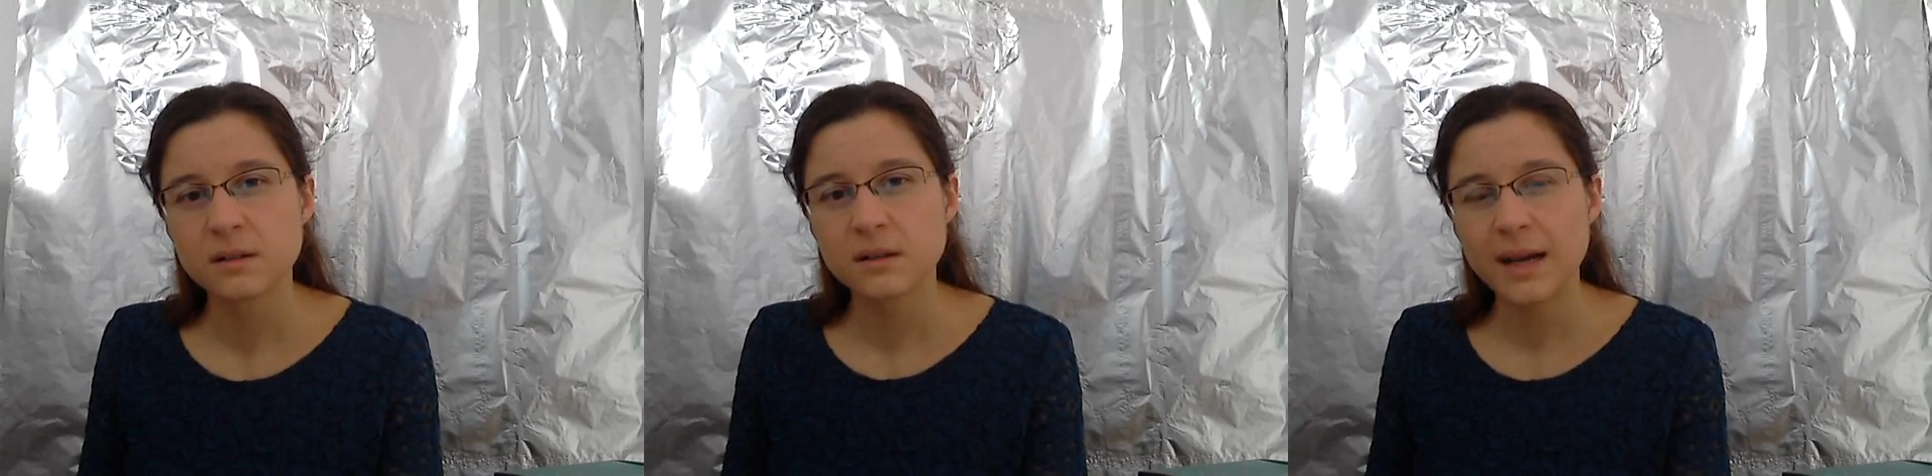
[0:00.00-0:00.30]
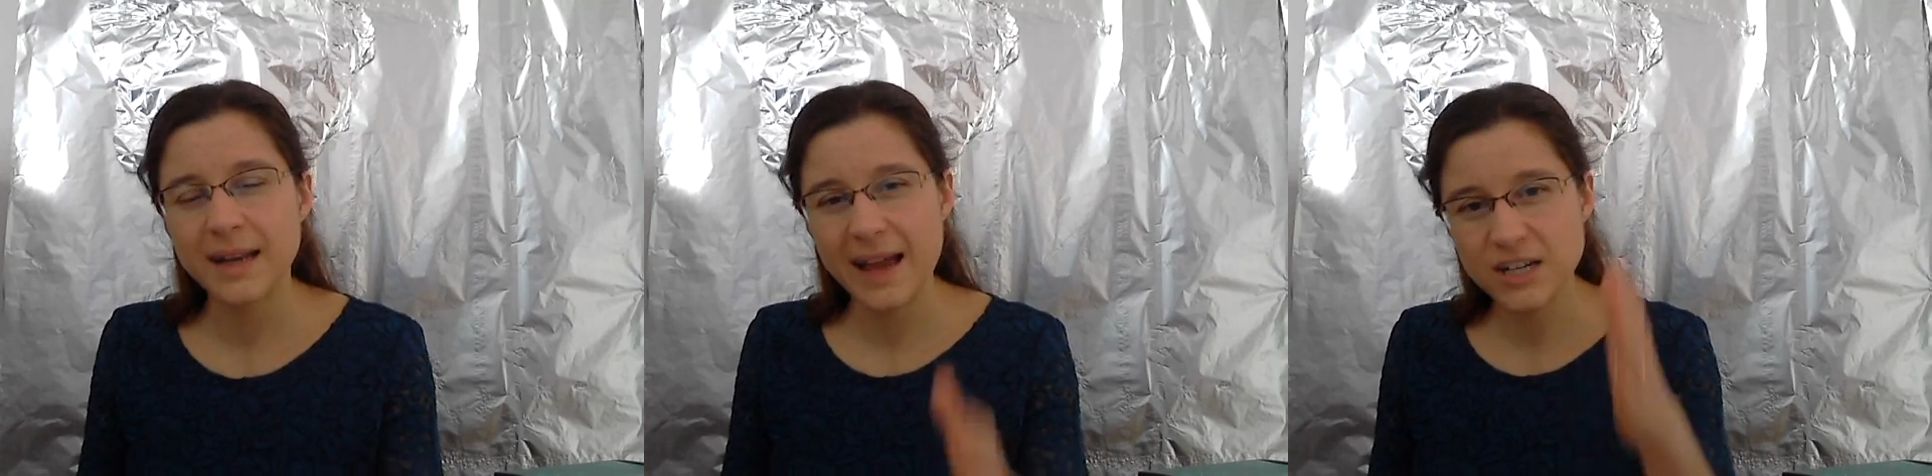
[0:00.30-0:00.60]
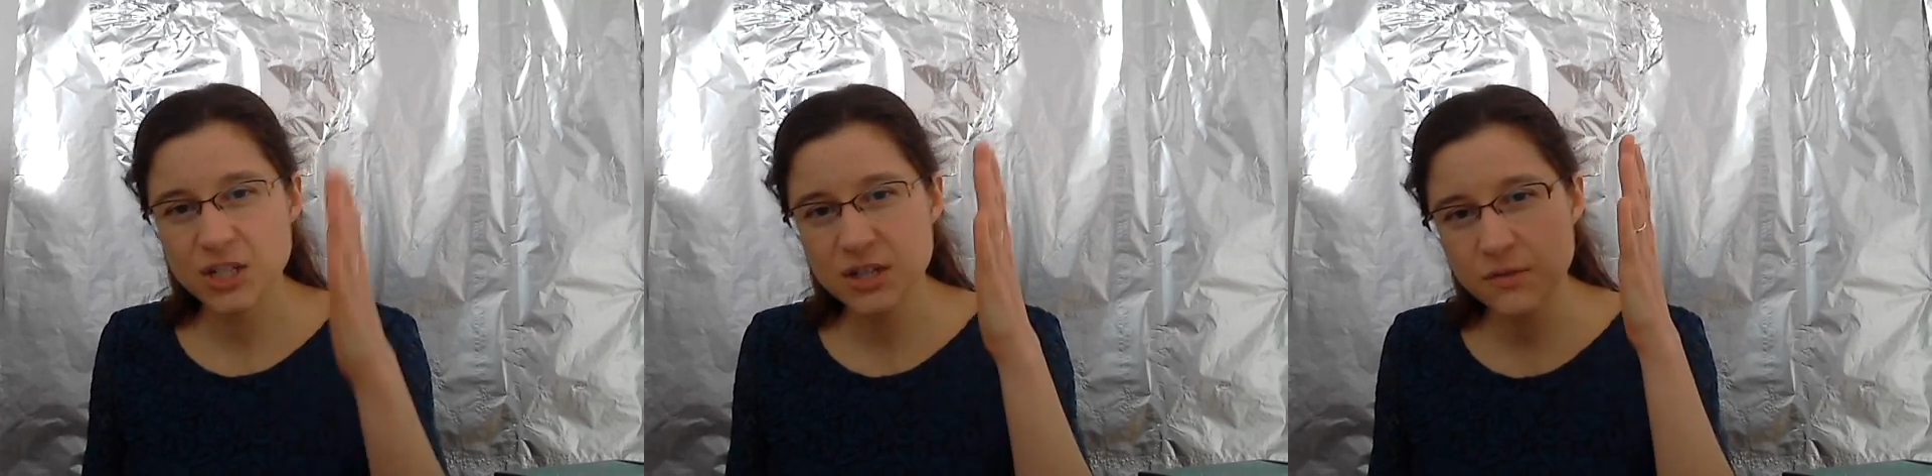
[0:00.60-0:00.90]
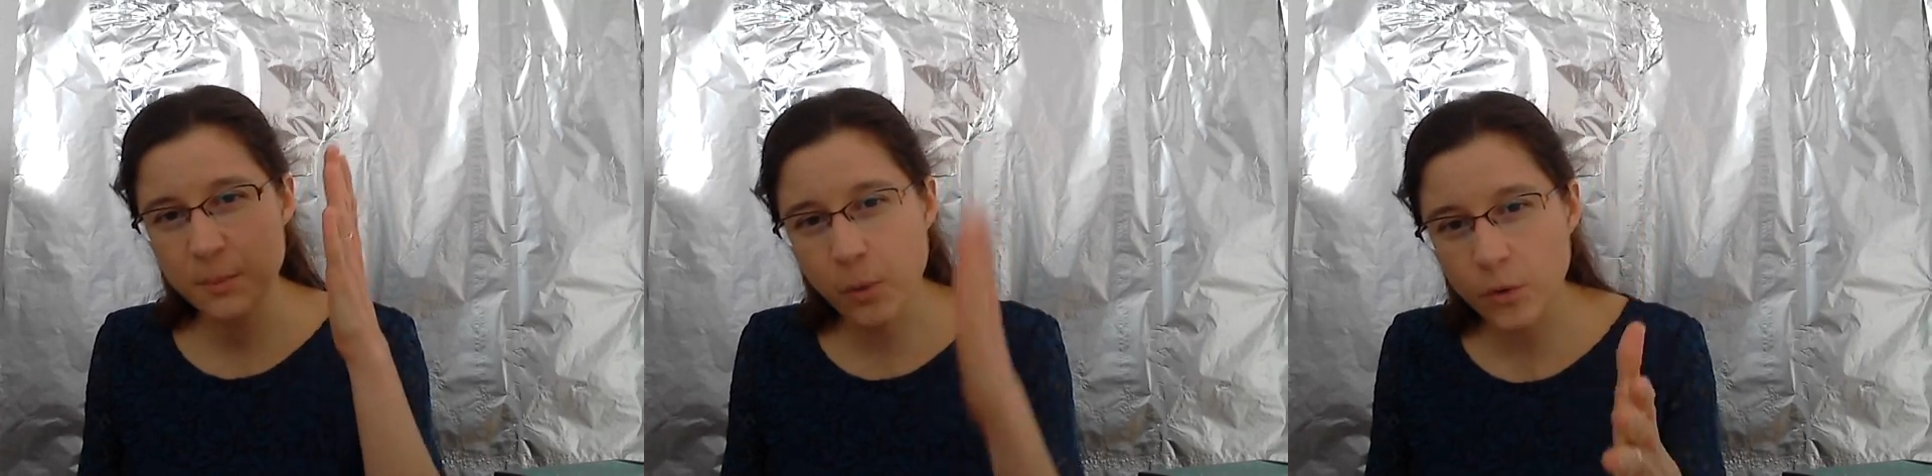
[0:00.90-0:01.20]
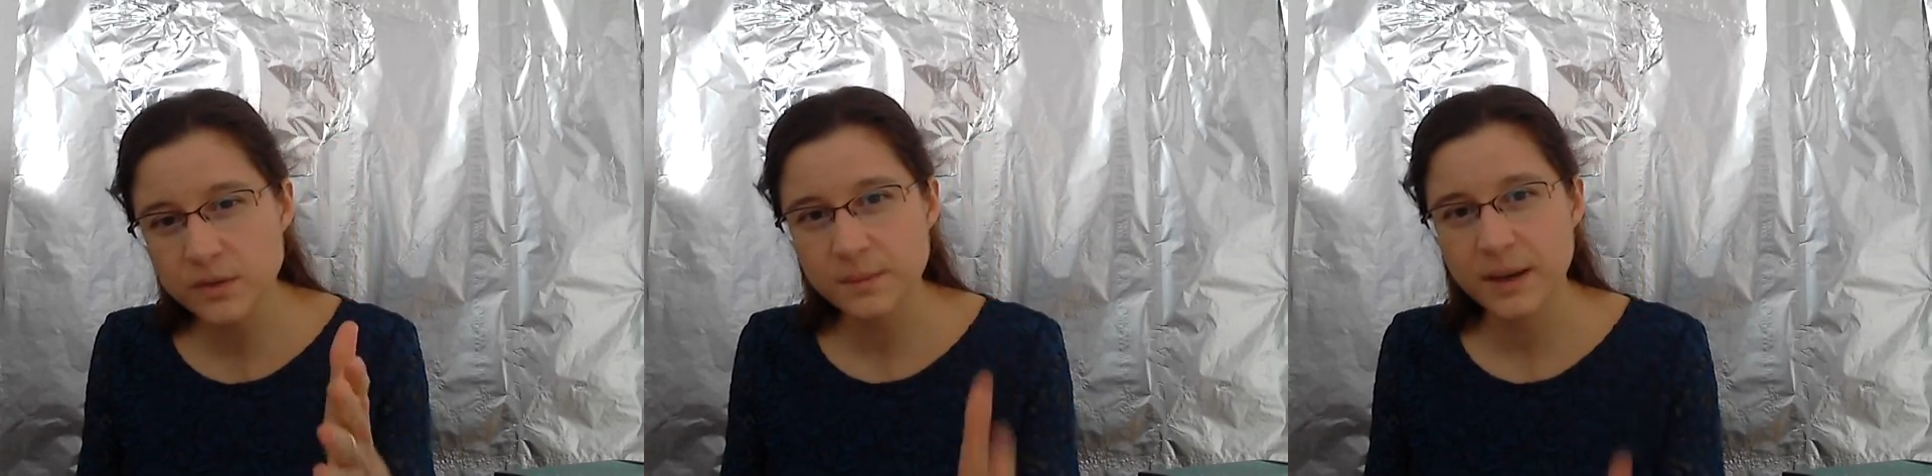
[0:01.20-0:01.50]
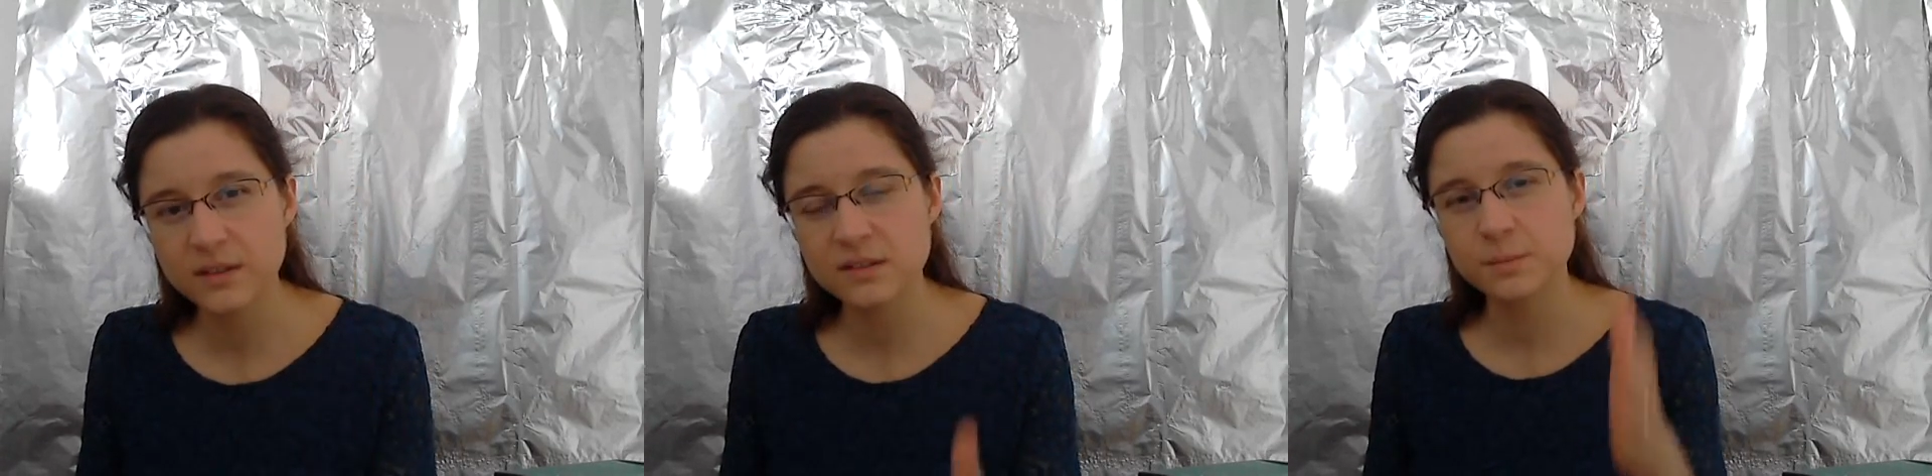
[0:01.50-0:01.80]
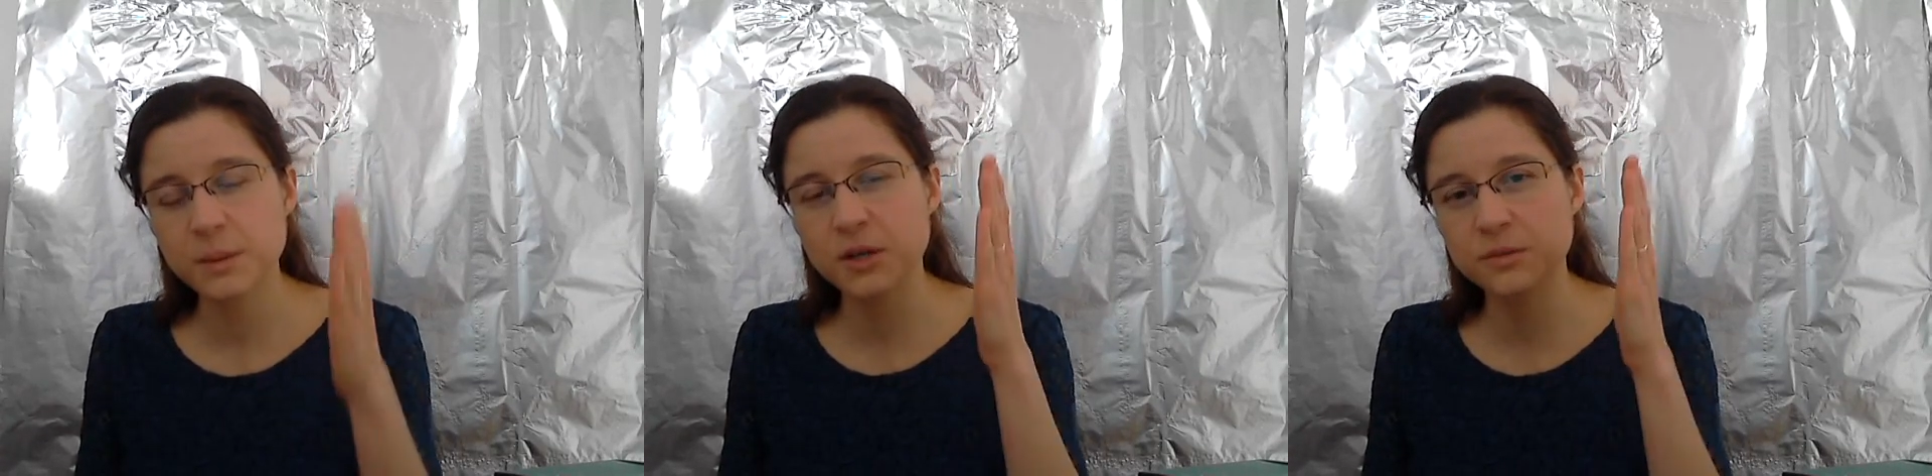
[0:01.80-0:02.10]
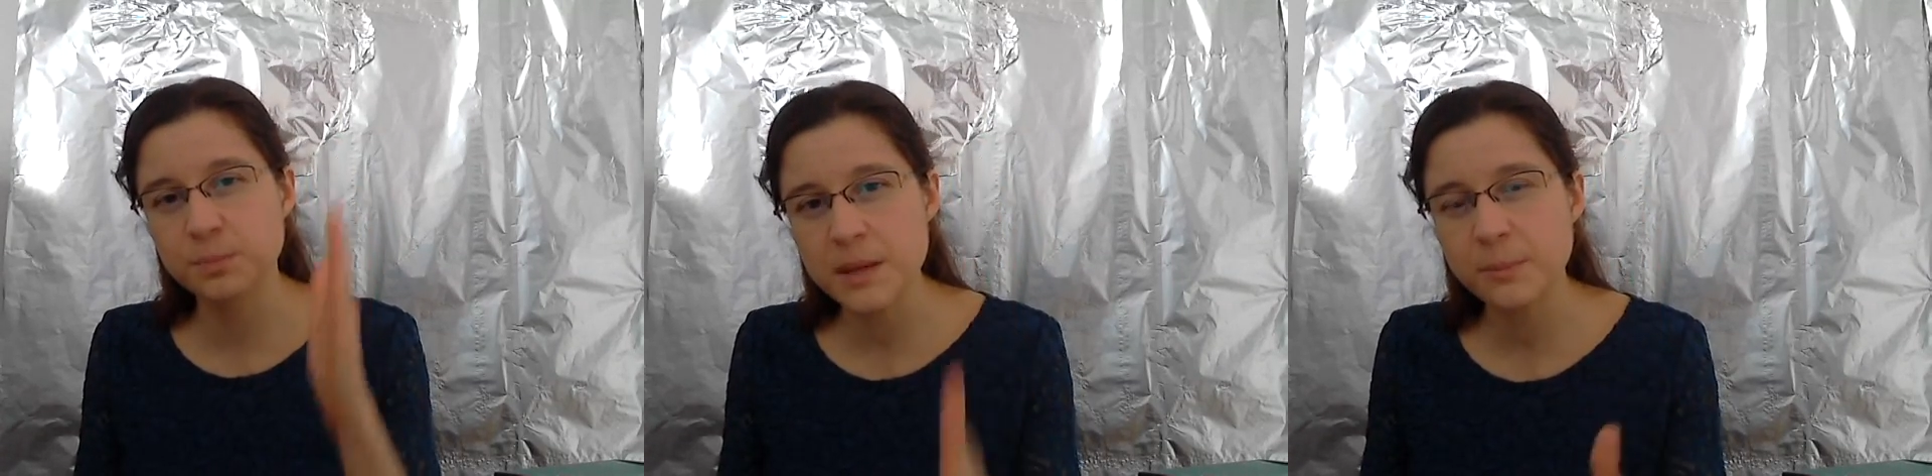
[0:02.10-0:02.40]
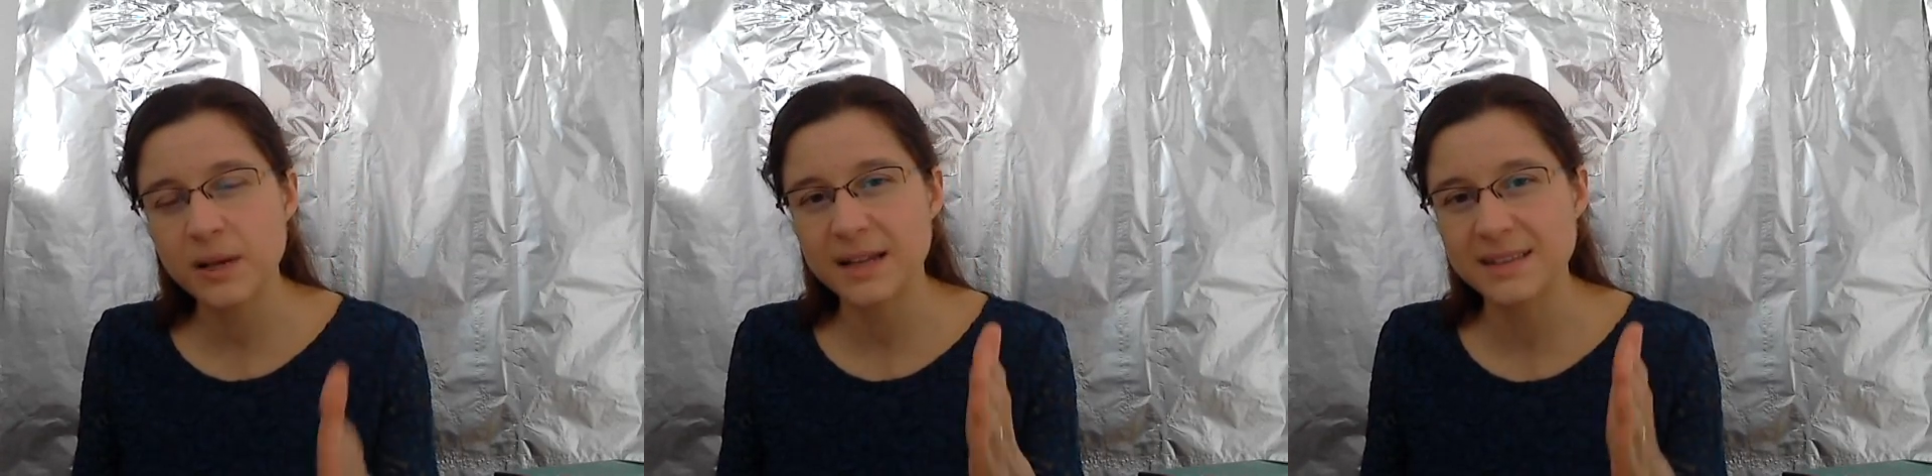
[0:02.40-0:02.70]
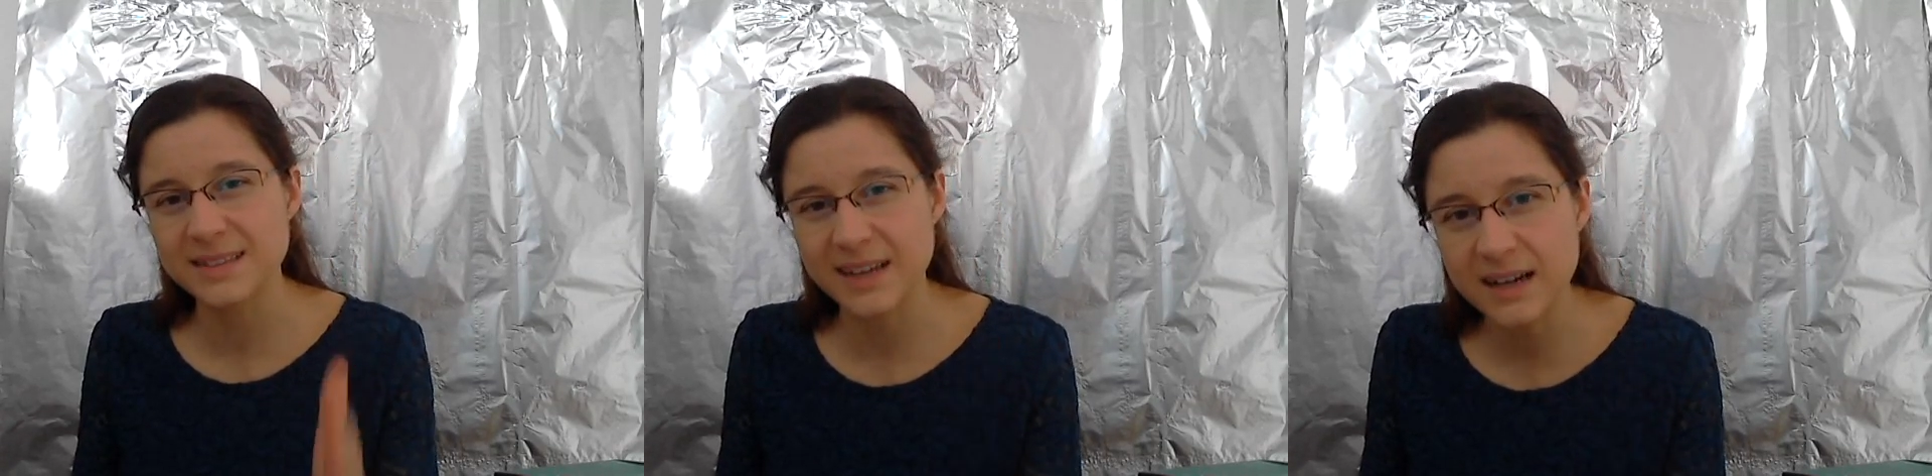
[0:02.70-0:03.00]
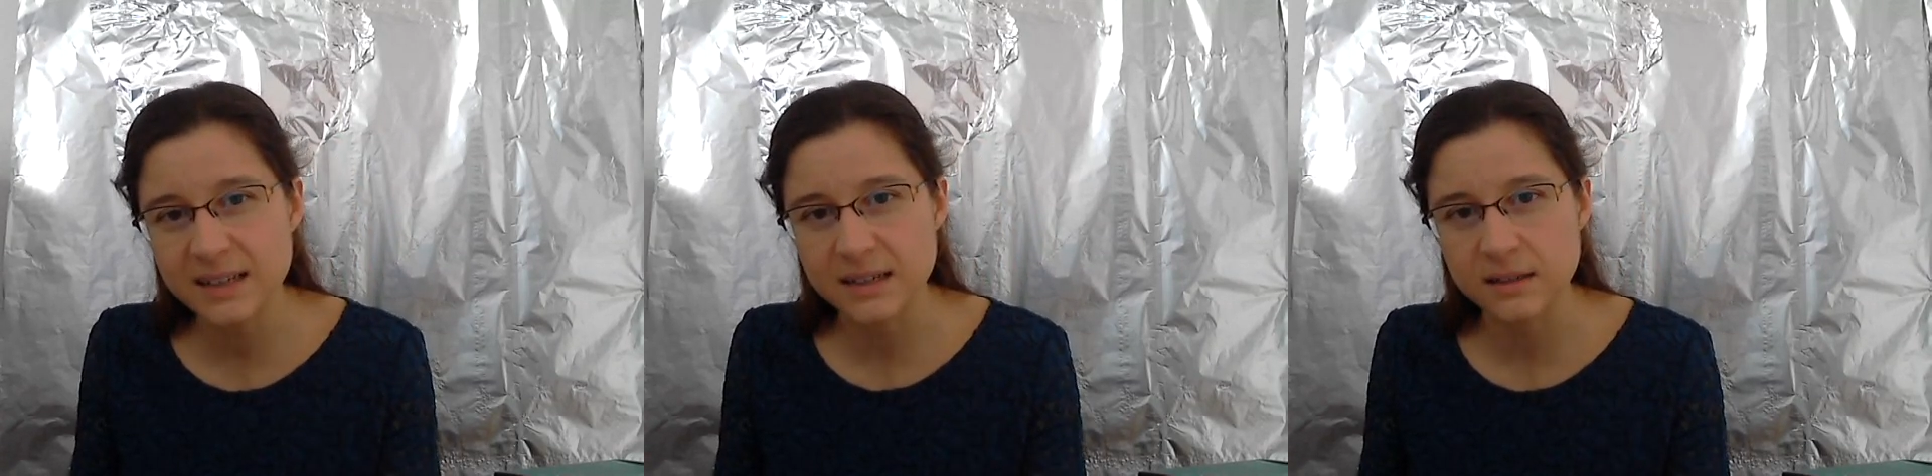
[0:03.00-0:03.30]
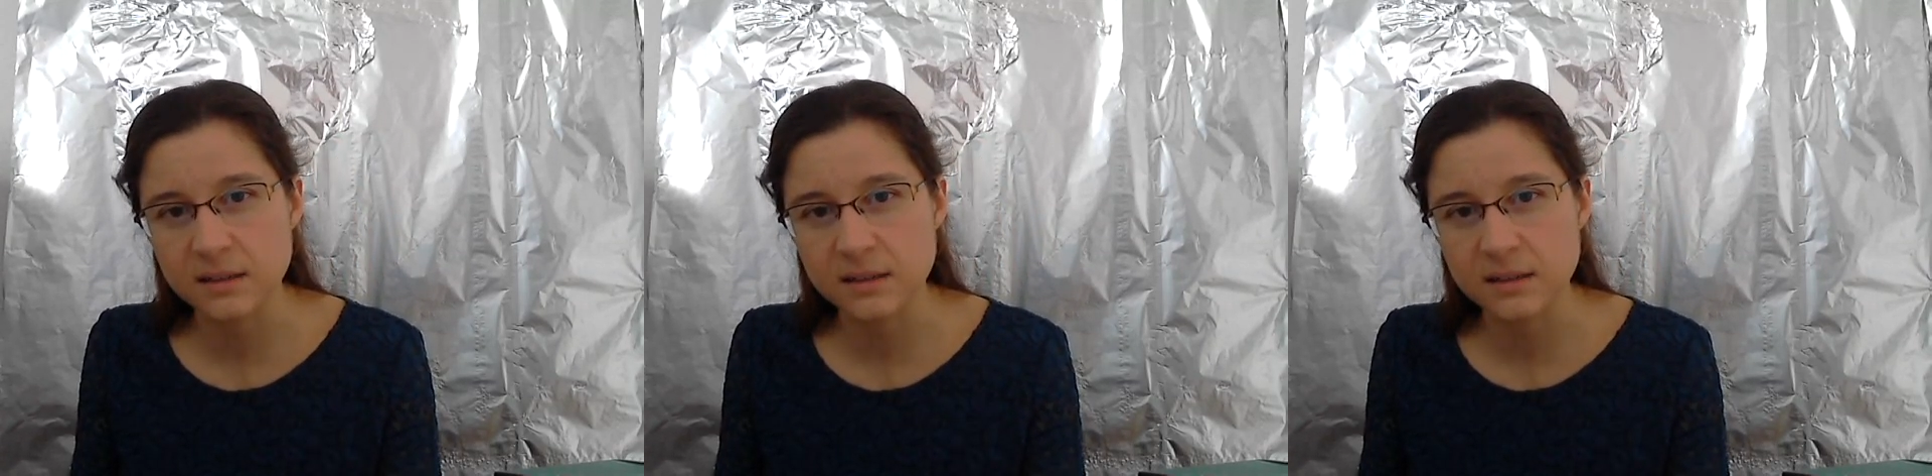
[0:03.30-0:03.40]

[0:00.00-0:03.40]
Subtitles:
and actually report about this, because people are dying.